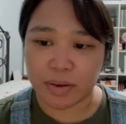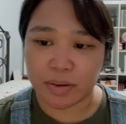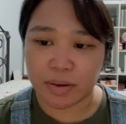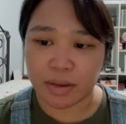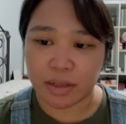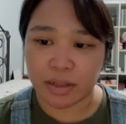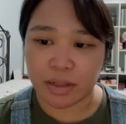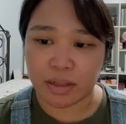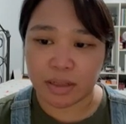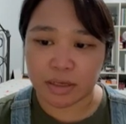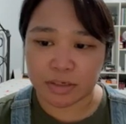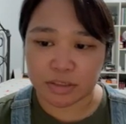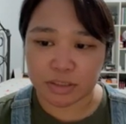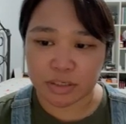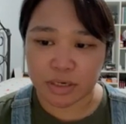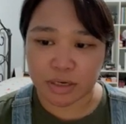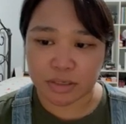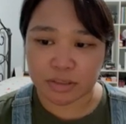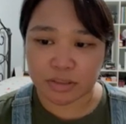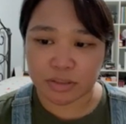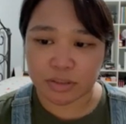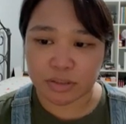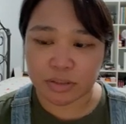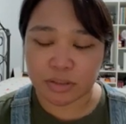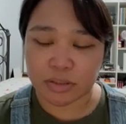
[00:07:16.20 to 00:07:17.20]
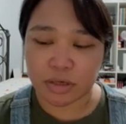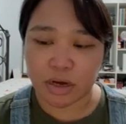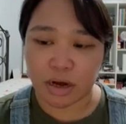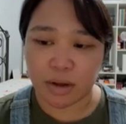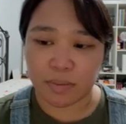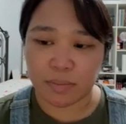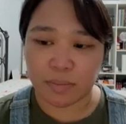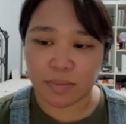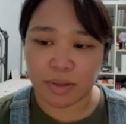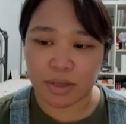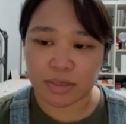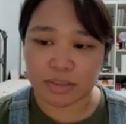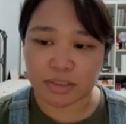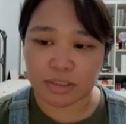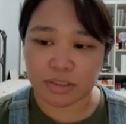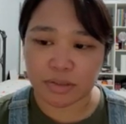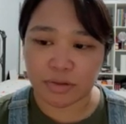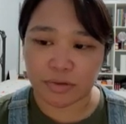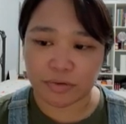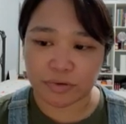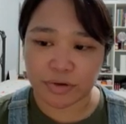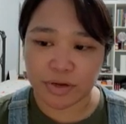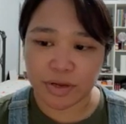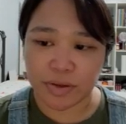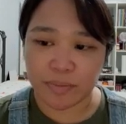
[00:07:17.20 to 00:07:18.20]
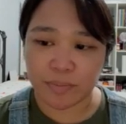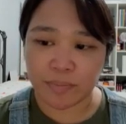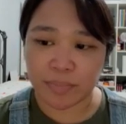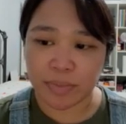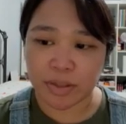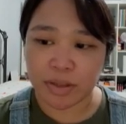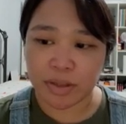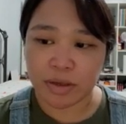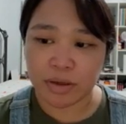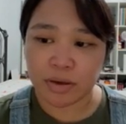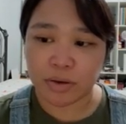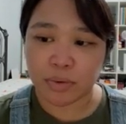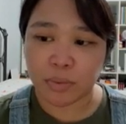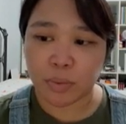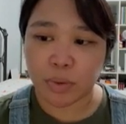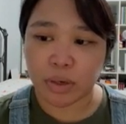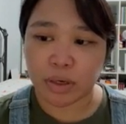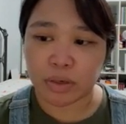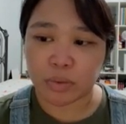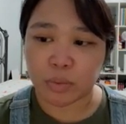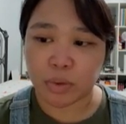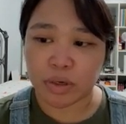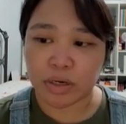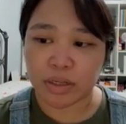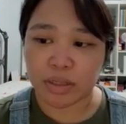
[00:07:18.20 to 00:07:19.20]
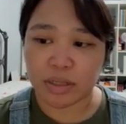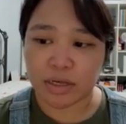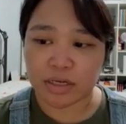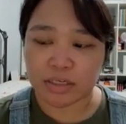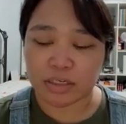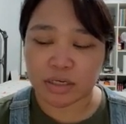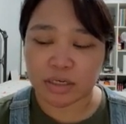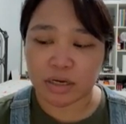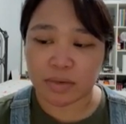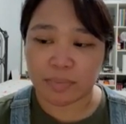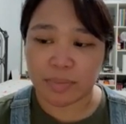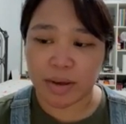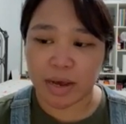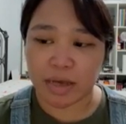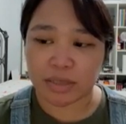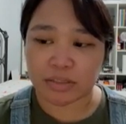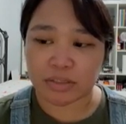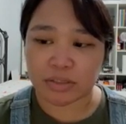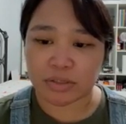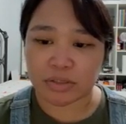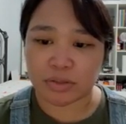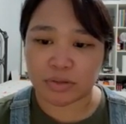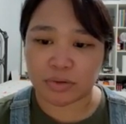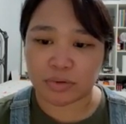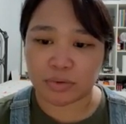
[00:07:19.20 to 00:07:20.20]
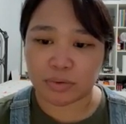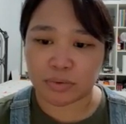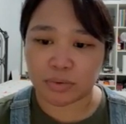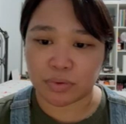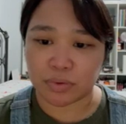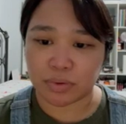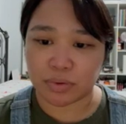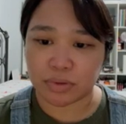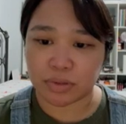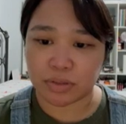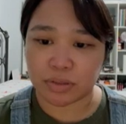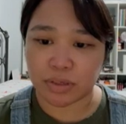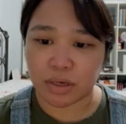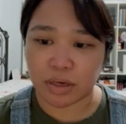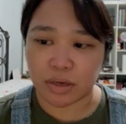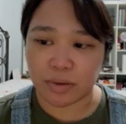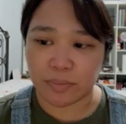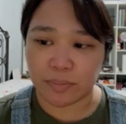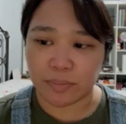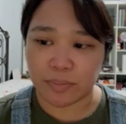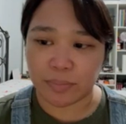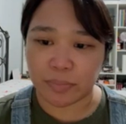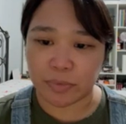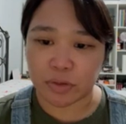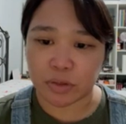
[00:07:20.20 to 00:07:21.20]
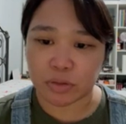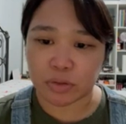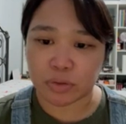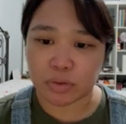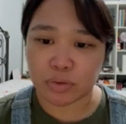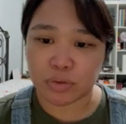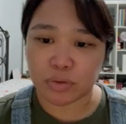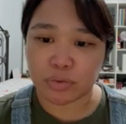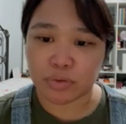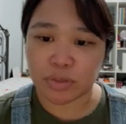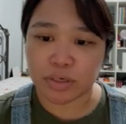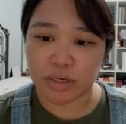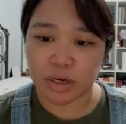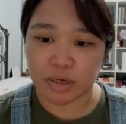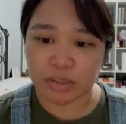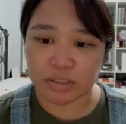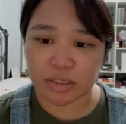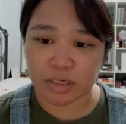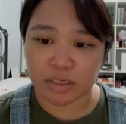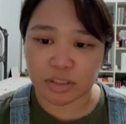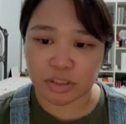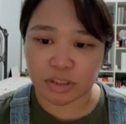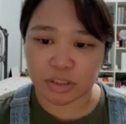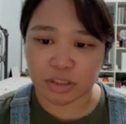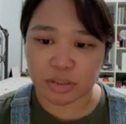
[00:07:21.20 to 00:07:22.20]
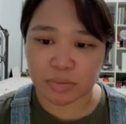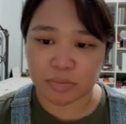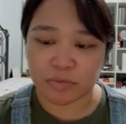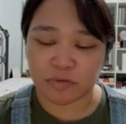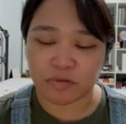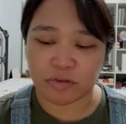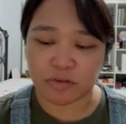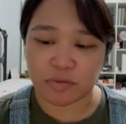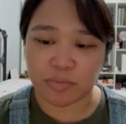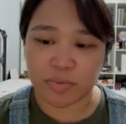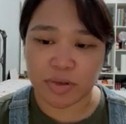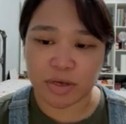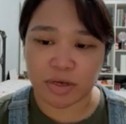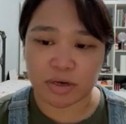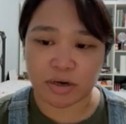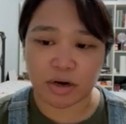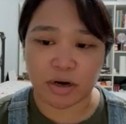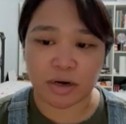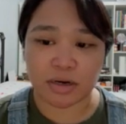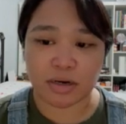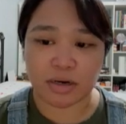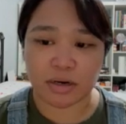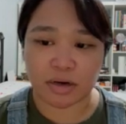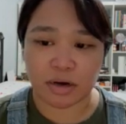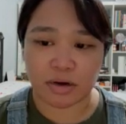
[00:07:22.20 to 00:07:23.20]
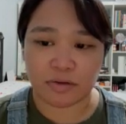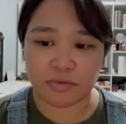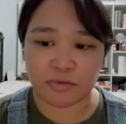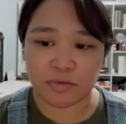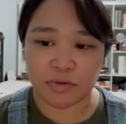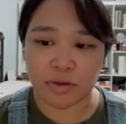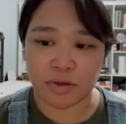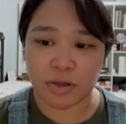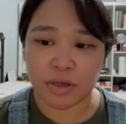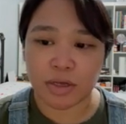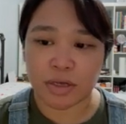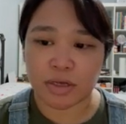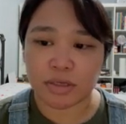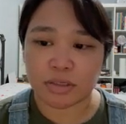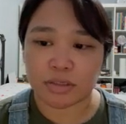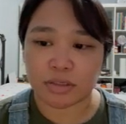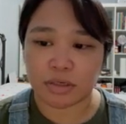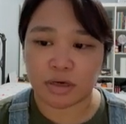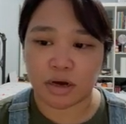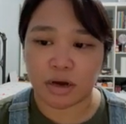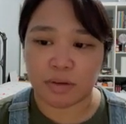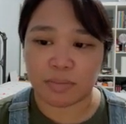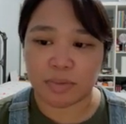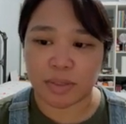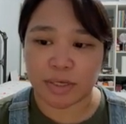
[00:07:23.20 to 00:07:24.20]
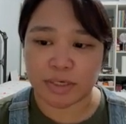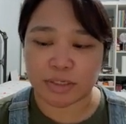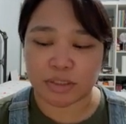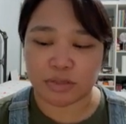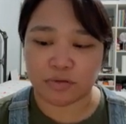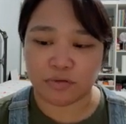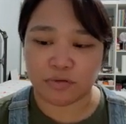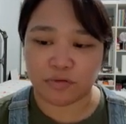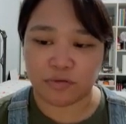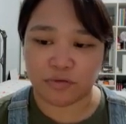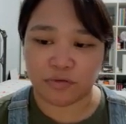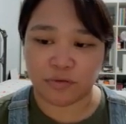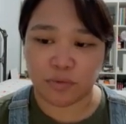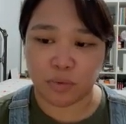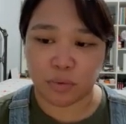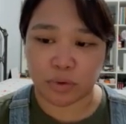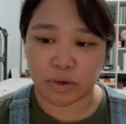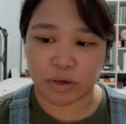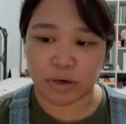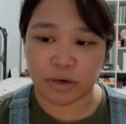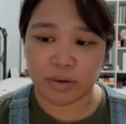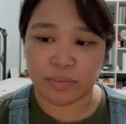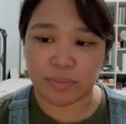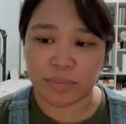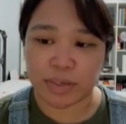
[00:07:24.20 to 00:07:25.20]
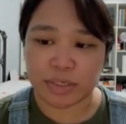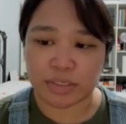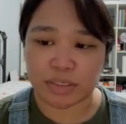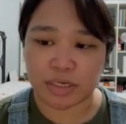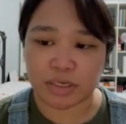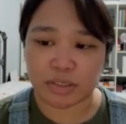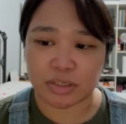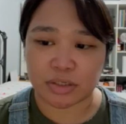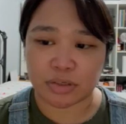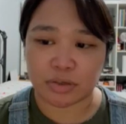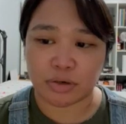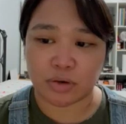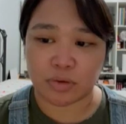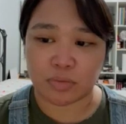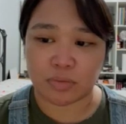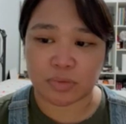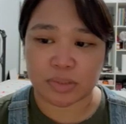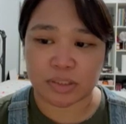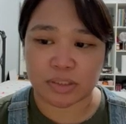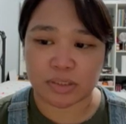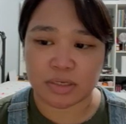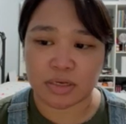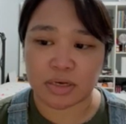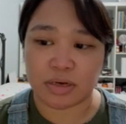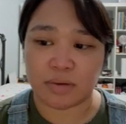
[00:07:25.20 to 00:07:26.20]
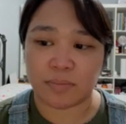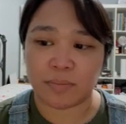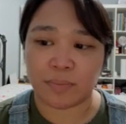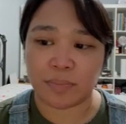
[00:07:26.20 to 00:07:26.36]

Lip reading: electrons to complex 3, where 1 electron passes through 2 redox centers before being carted off to complex 4 by cytochrome C.